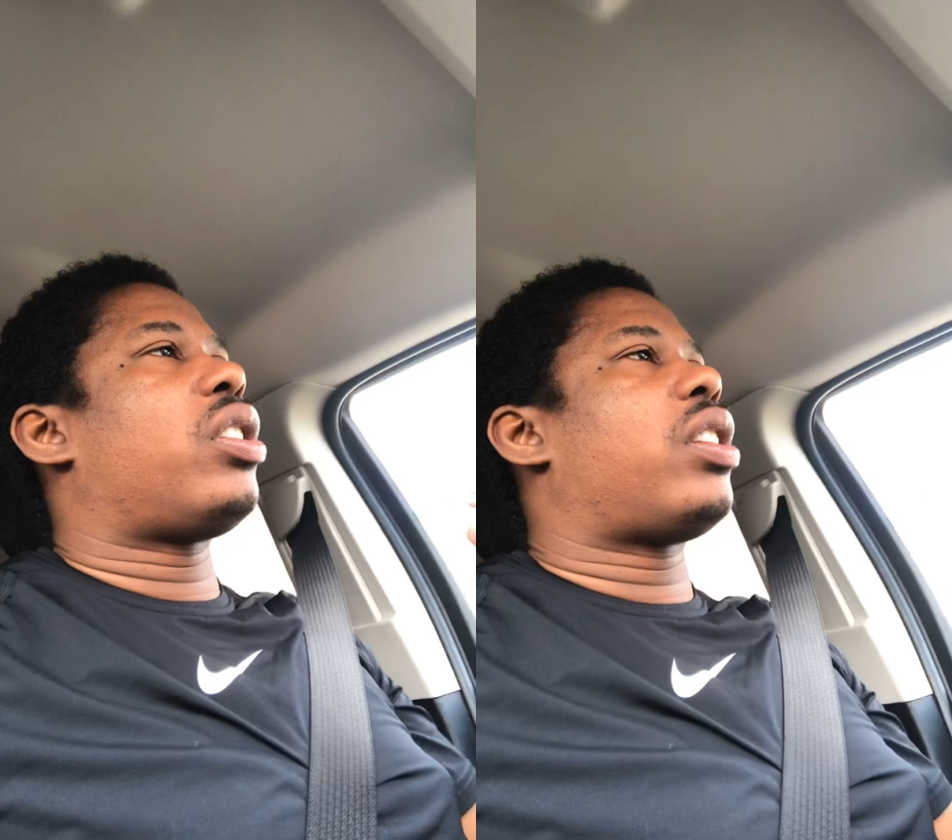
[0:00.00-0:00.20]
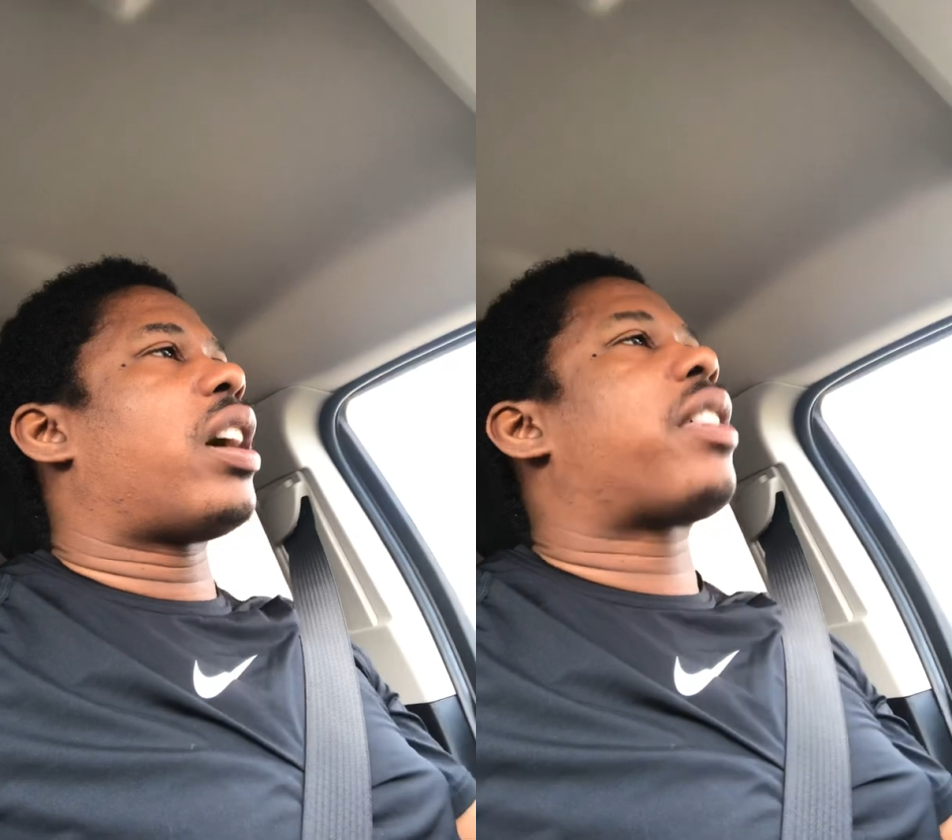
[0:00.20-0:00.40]

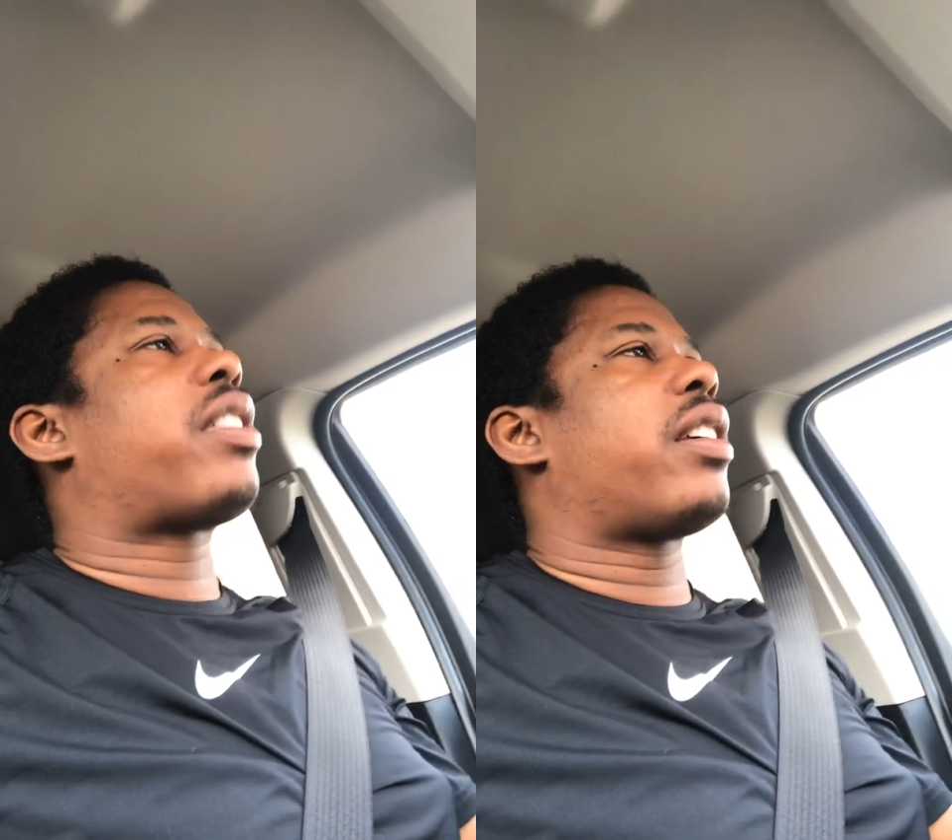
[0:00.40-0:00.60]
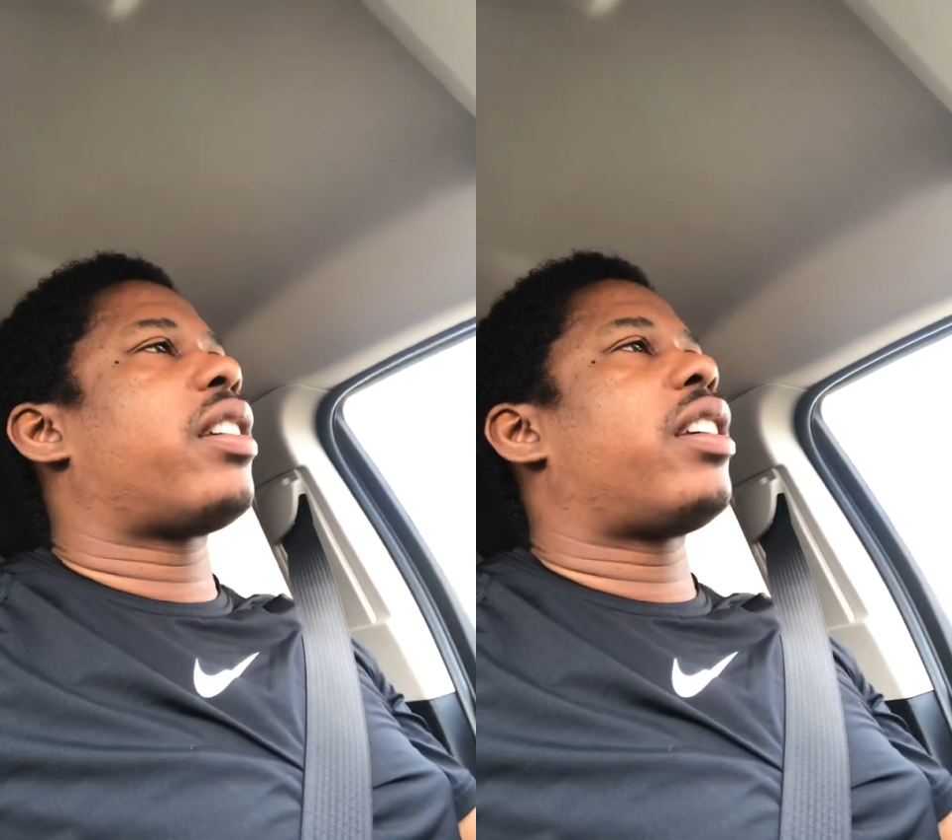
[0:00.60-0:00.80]

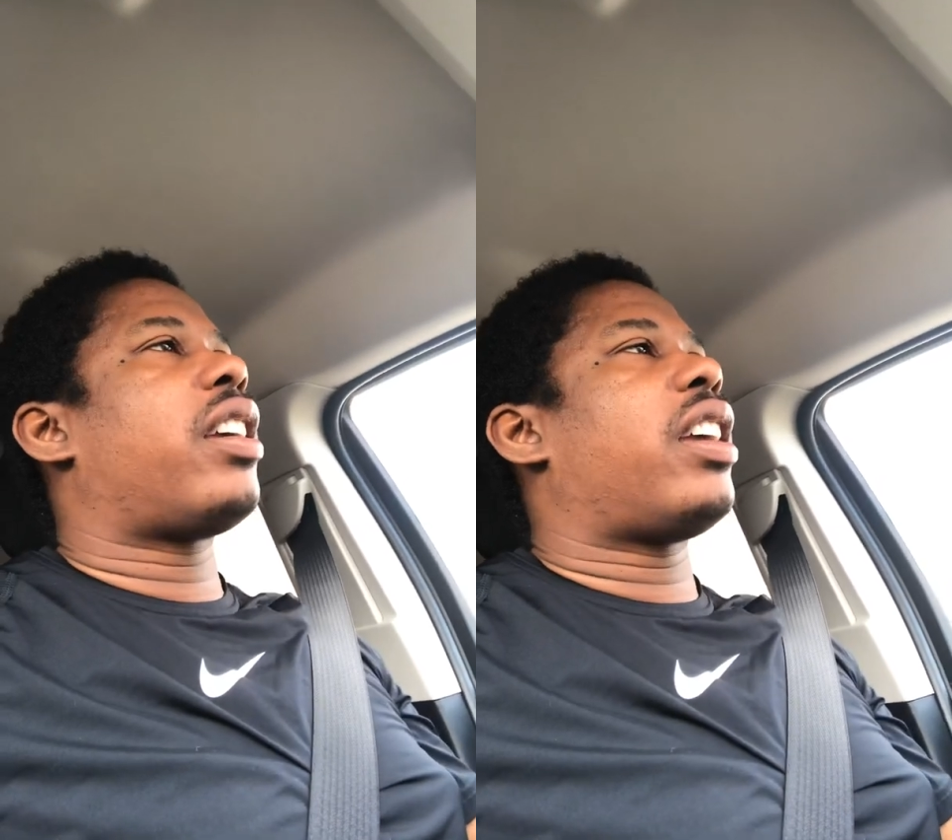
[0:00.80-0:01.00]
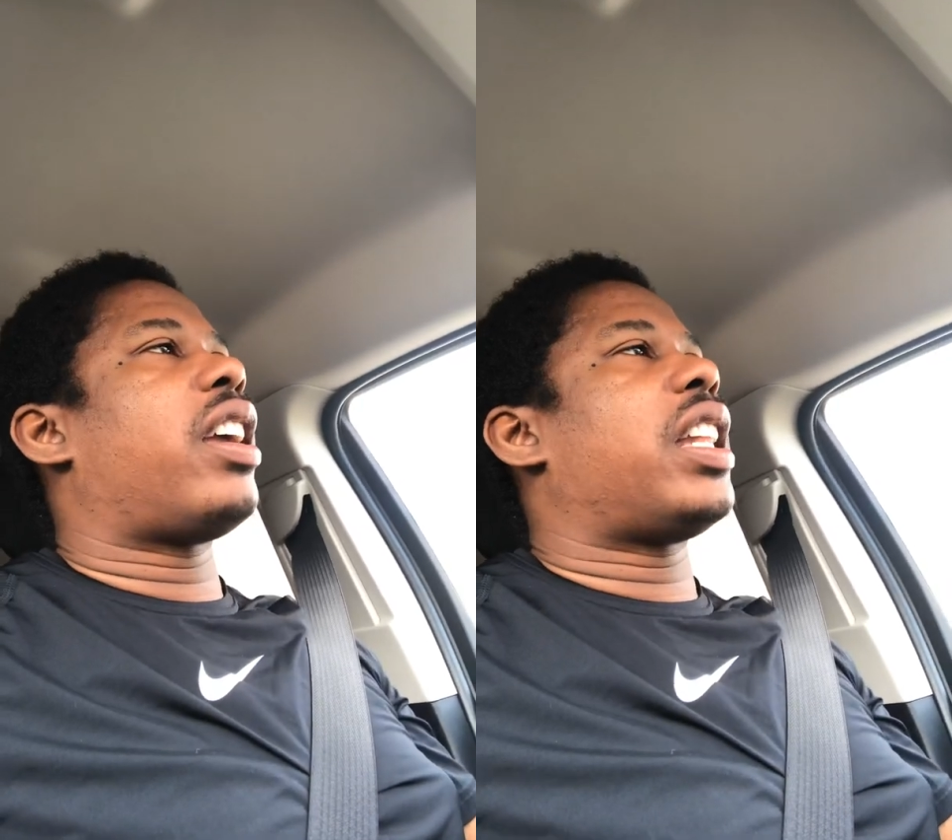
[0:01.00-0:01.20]
death
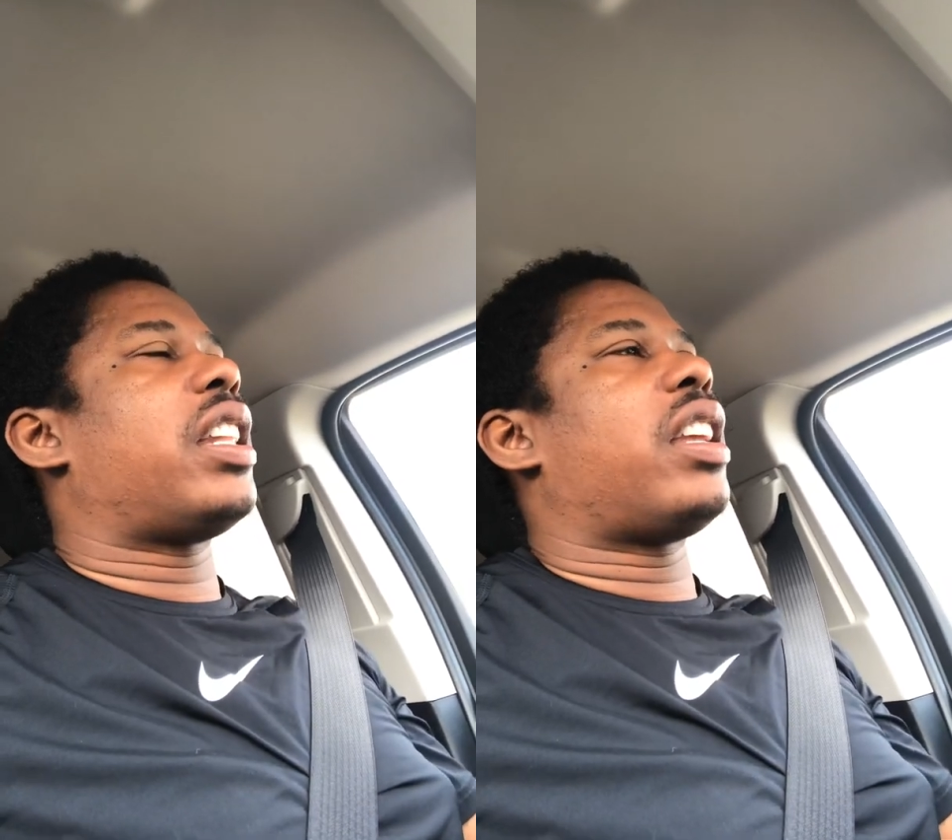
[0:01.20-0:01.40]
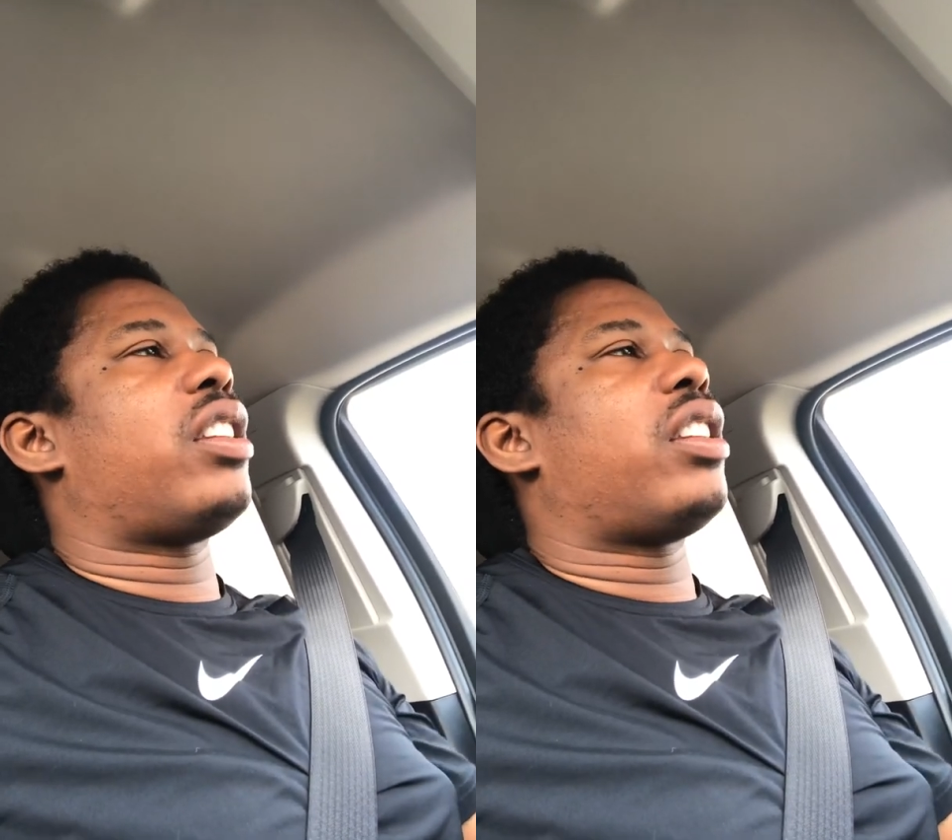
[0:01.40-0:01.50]
in